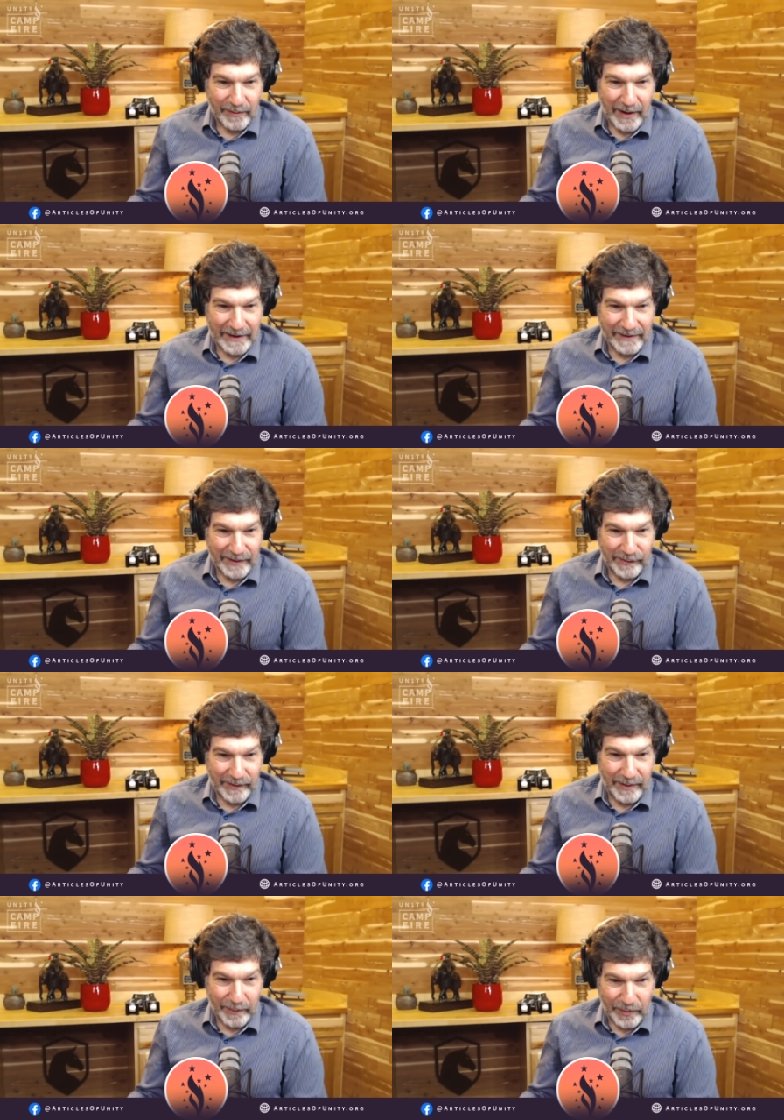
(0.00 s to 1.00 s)
right? They
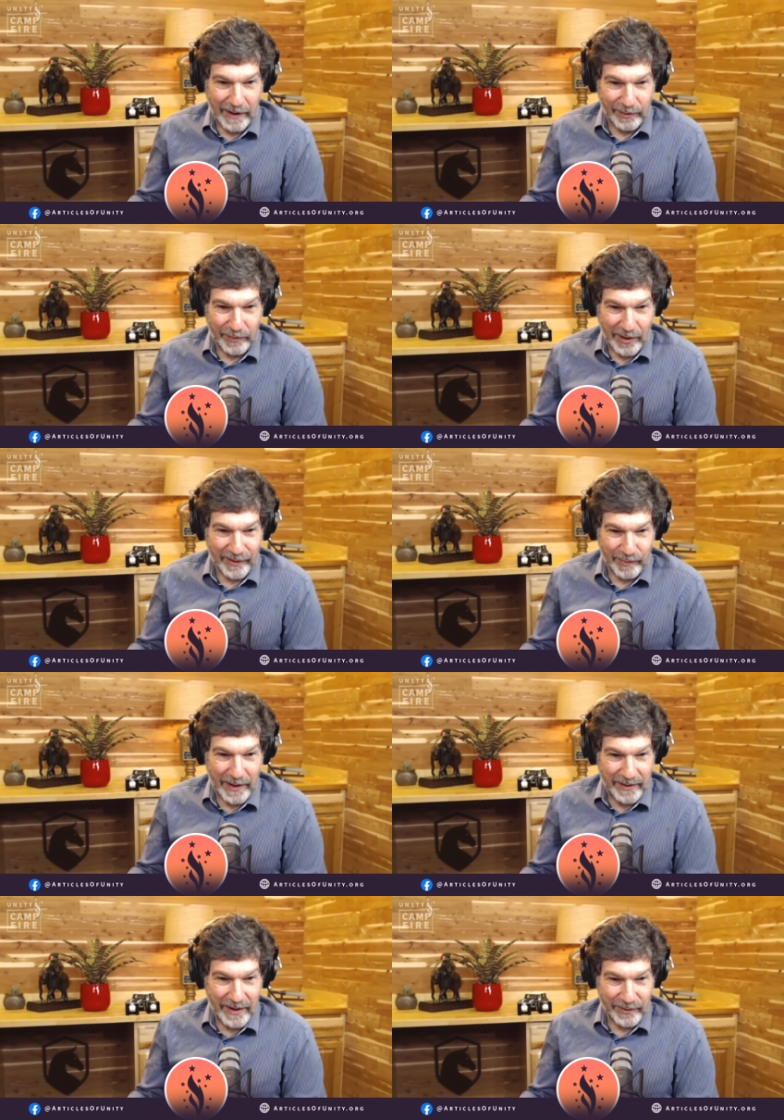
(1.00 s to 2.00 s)
see the problem caused
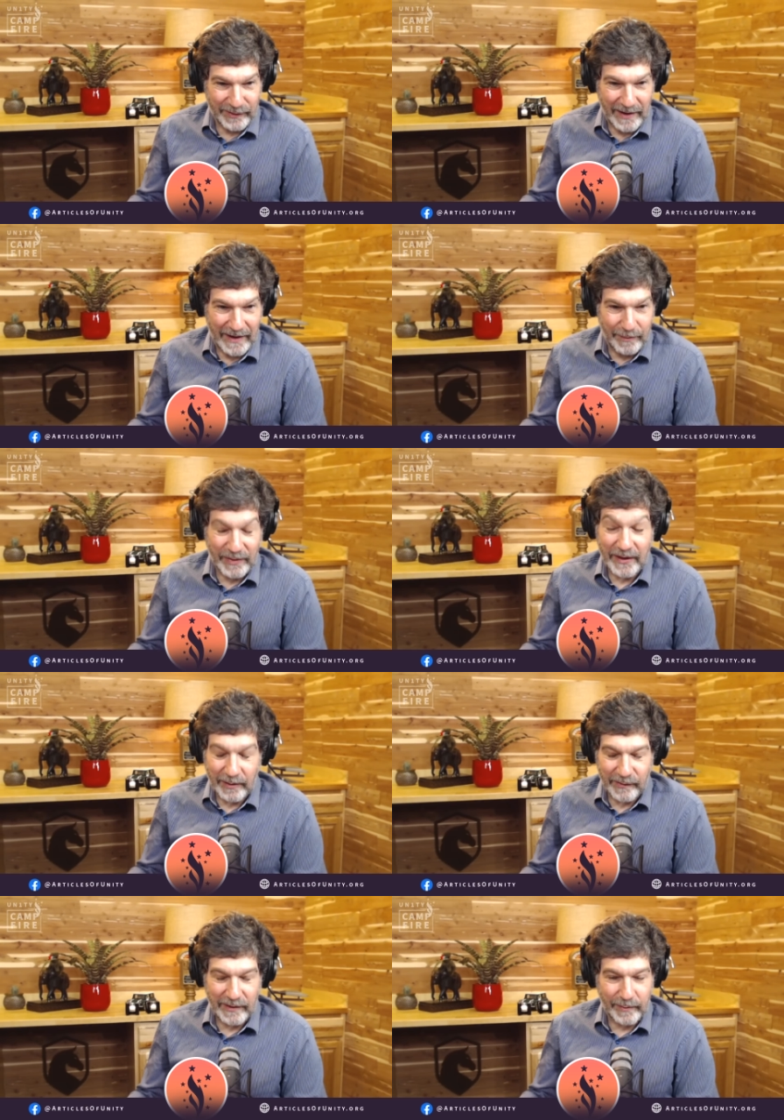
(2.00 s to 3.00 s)
by the other side, but they
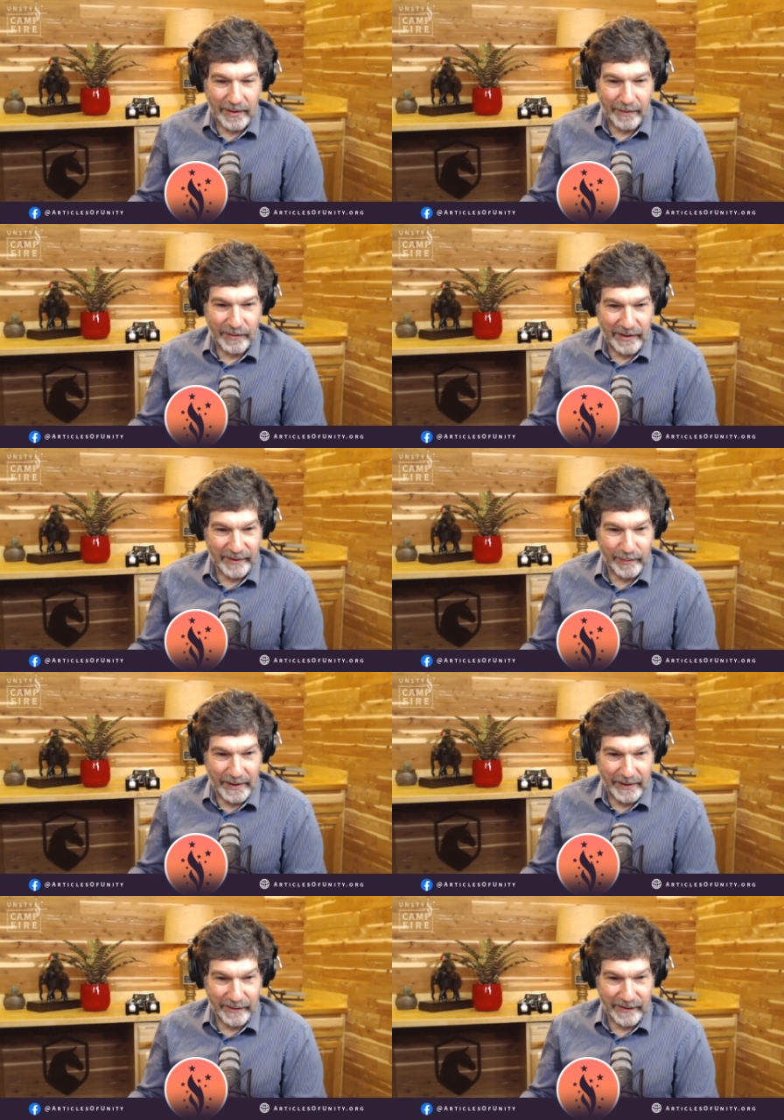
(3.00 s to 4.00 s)
don't see the problem caused by
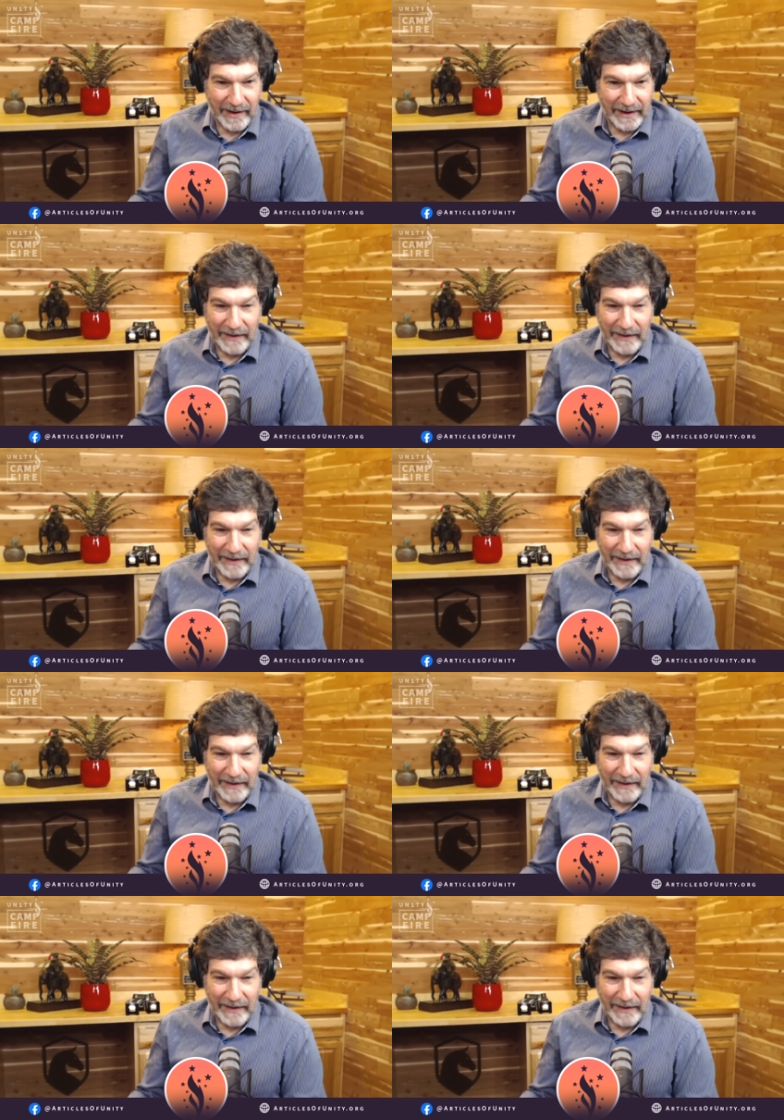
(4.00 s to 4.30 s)
their side.